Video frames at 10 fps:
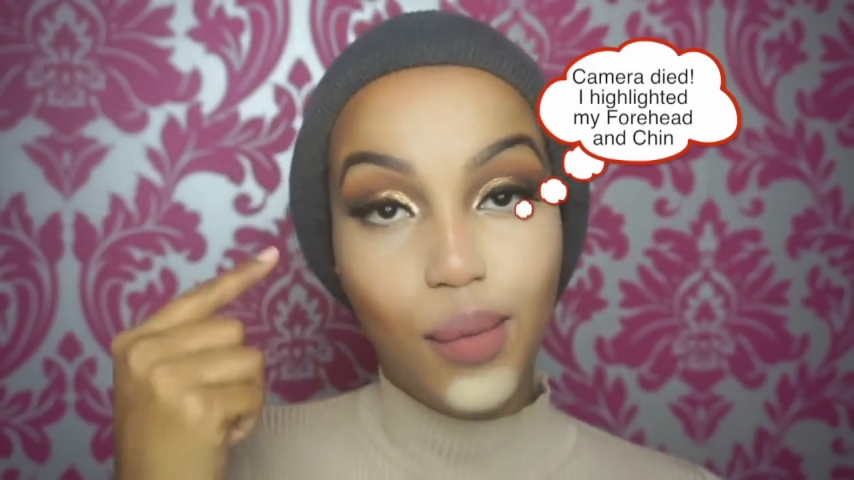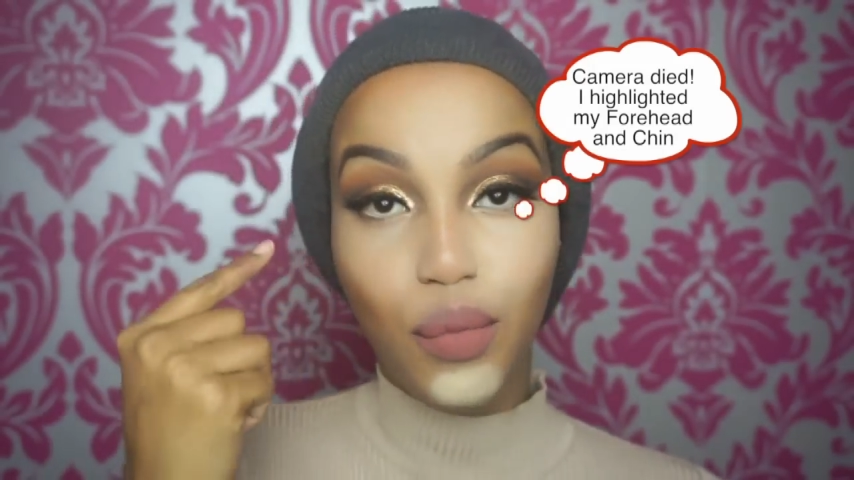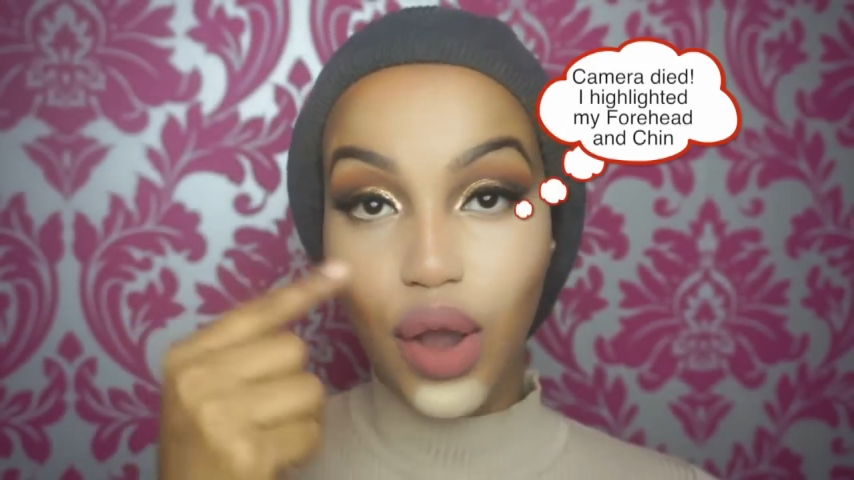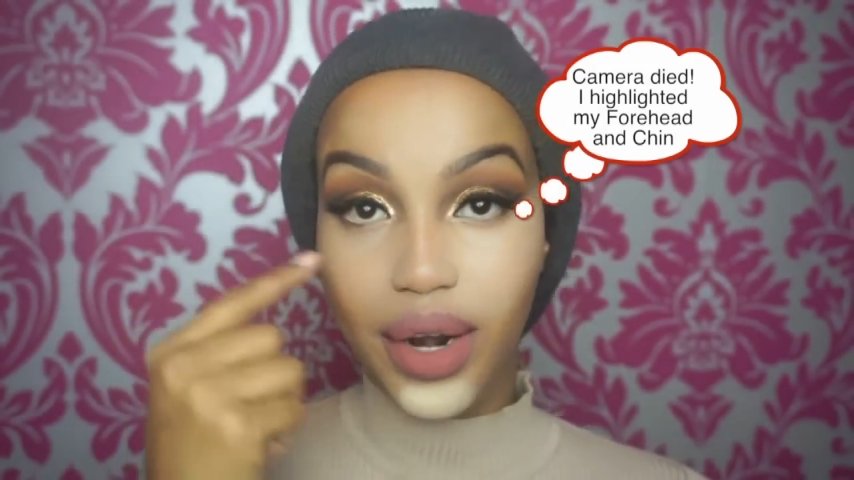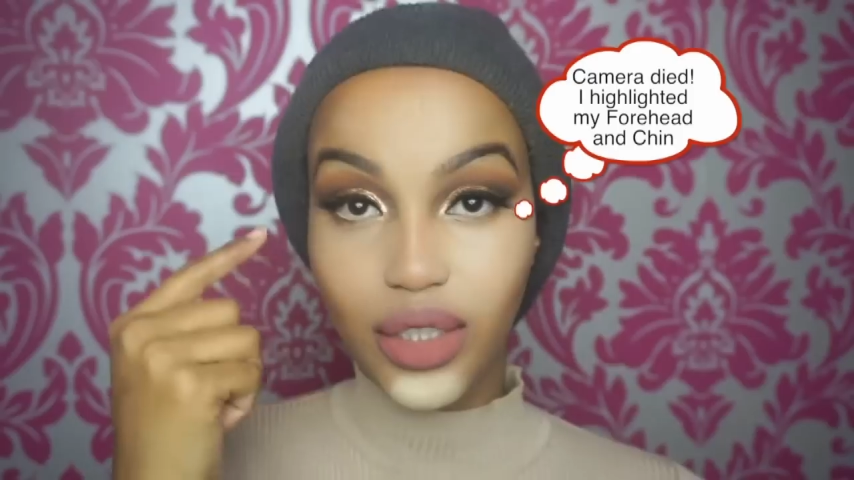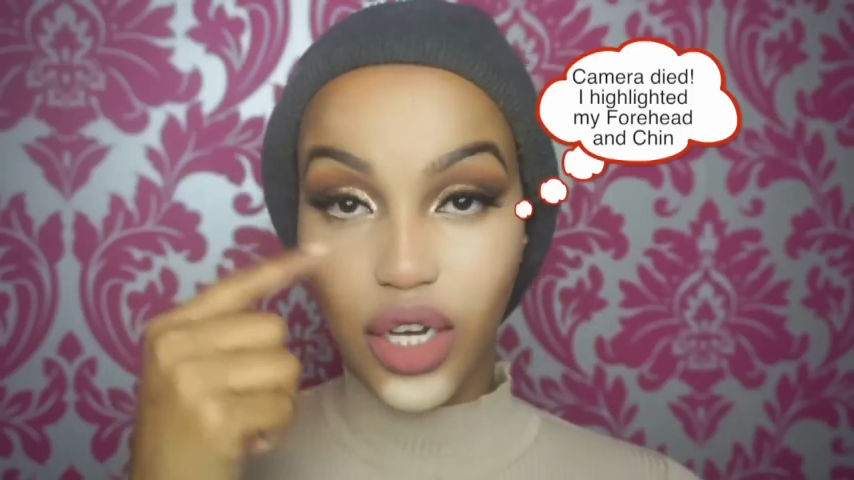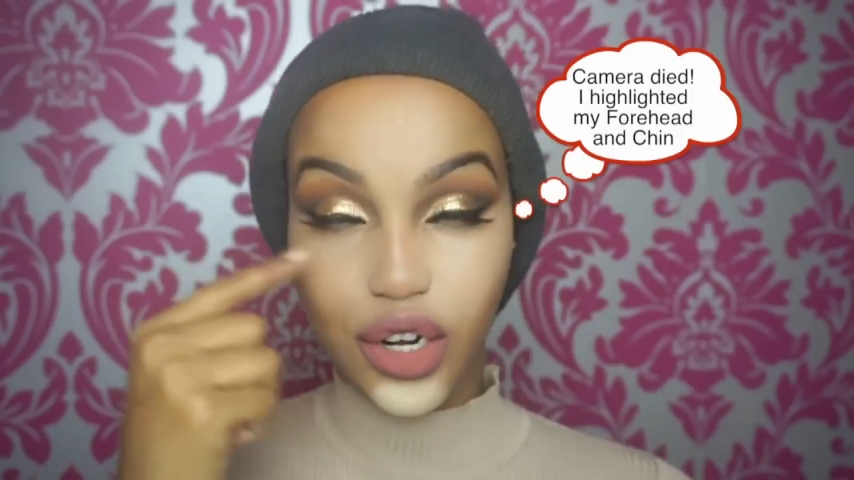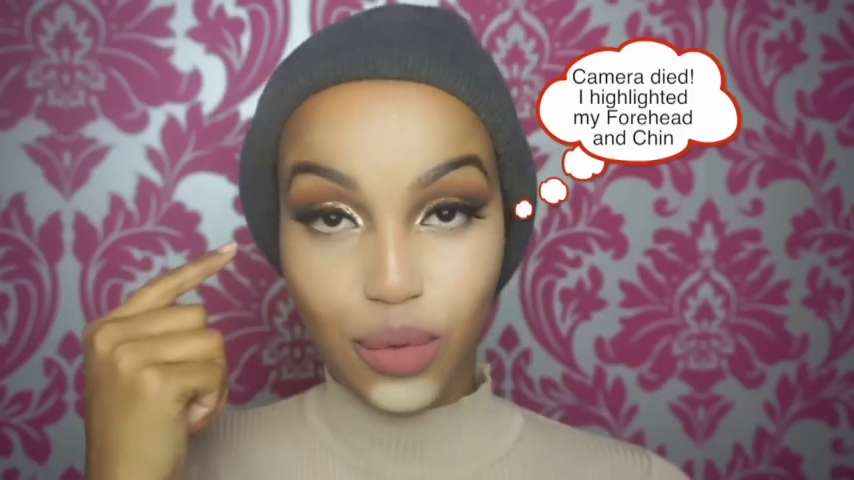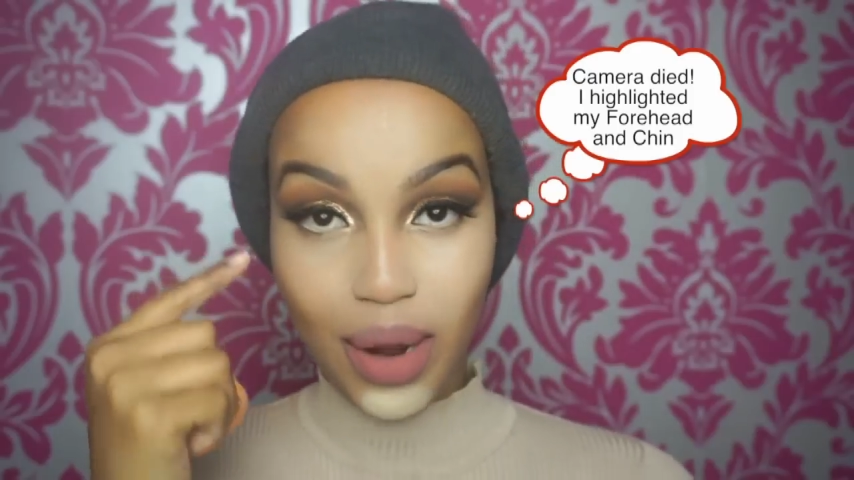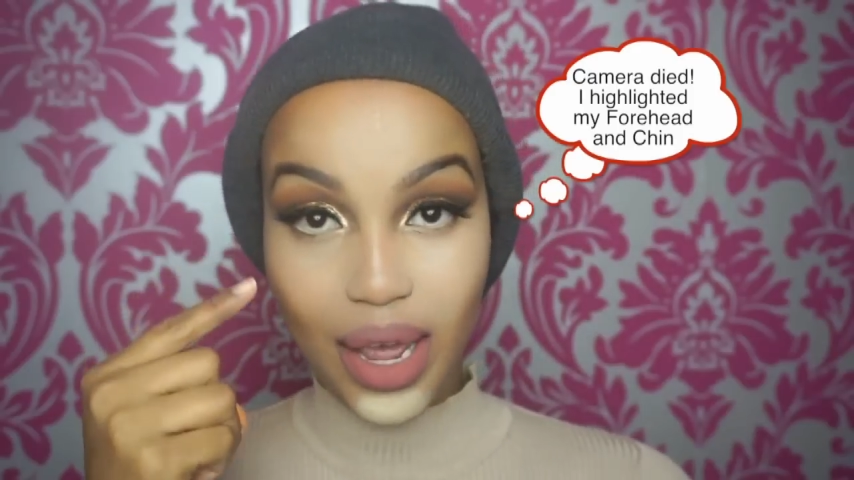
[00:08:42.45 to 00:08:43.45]
product
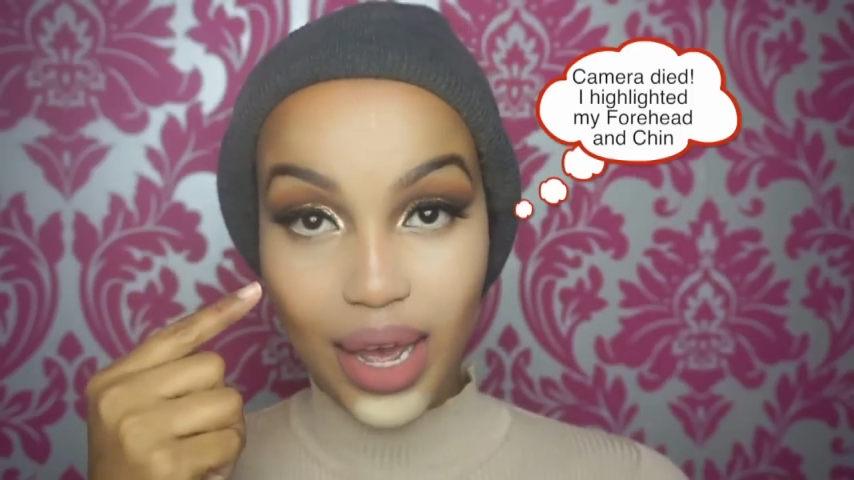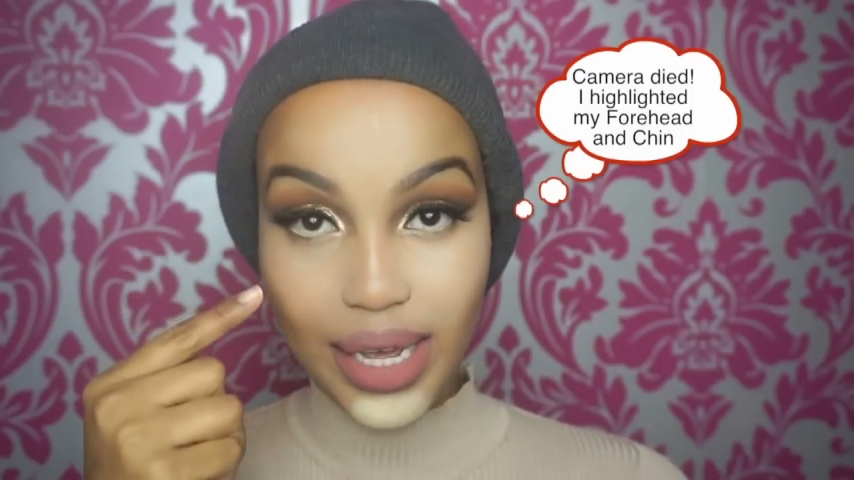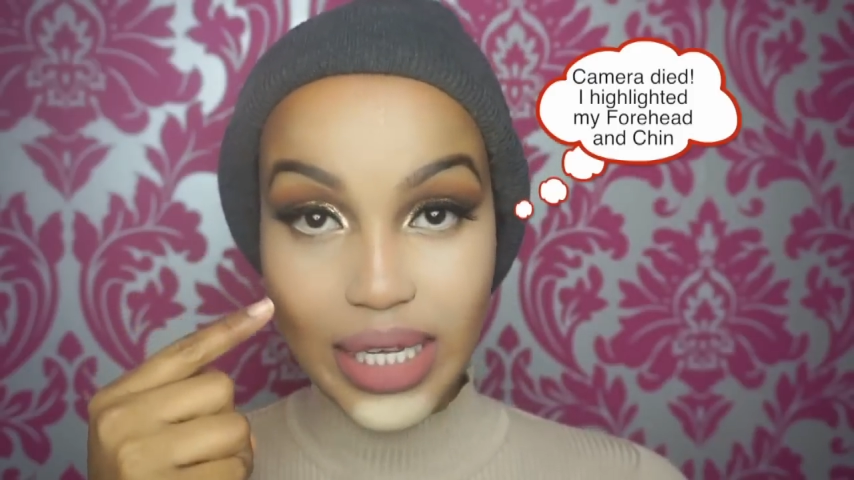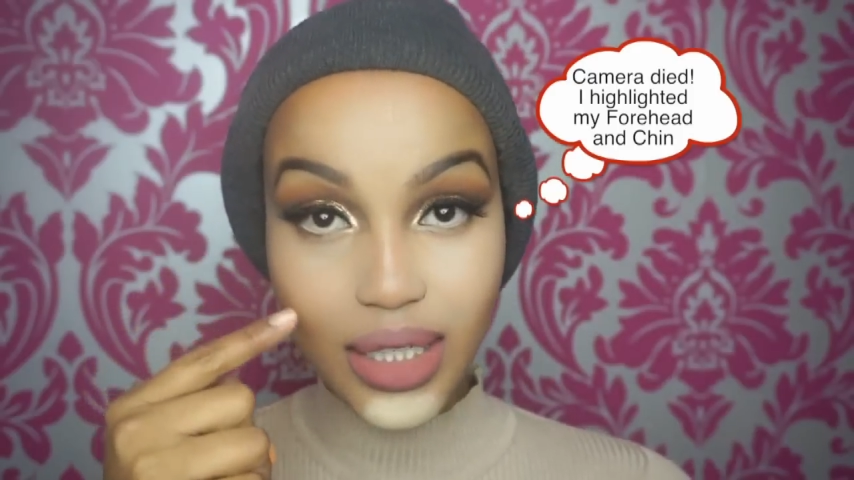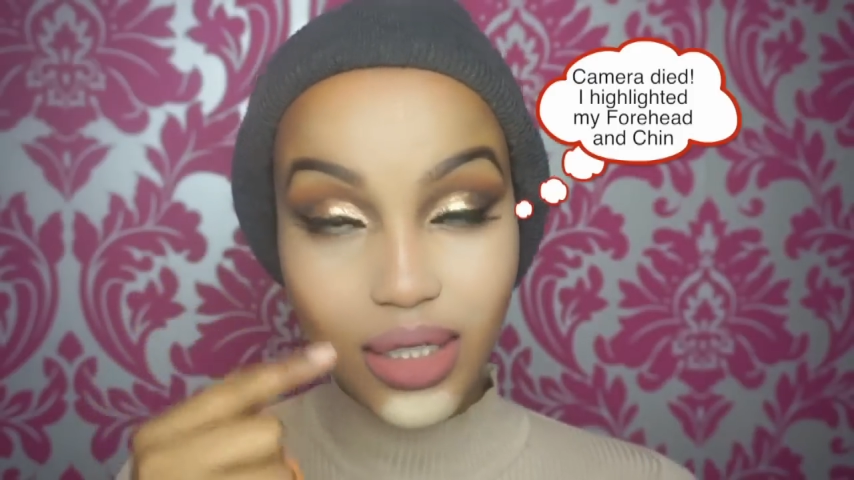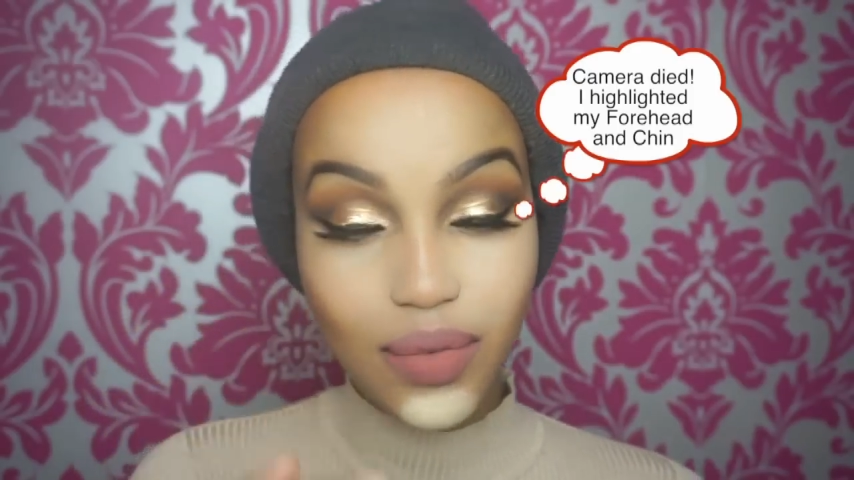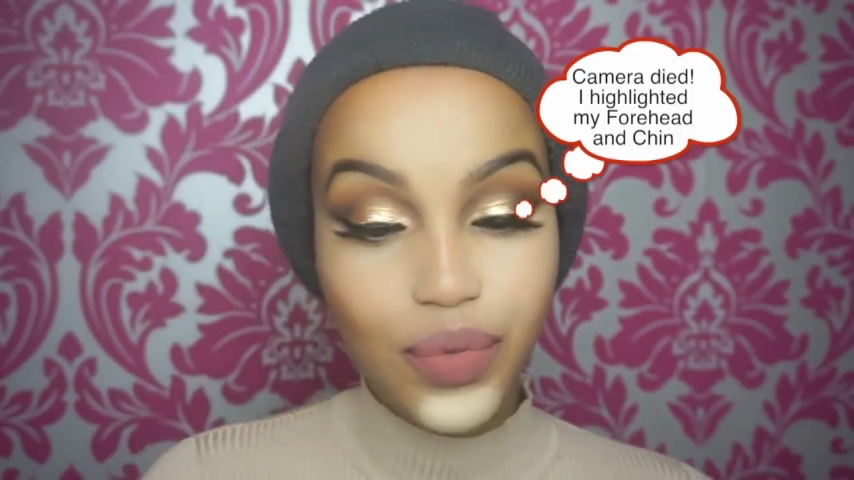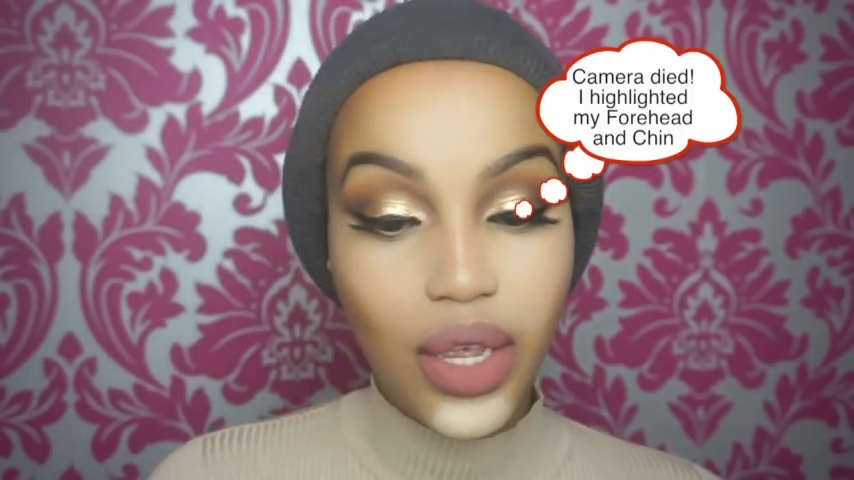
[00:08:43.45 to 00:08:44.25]
under my eyes.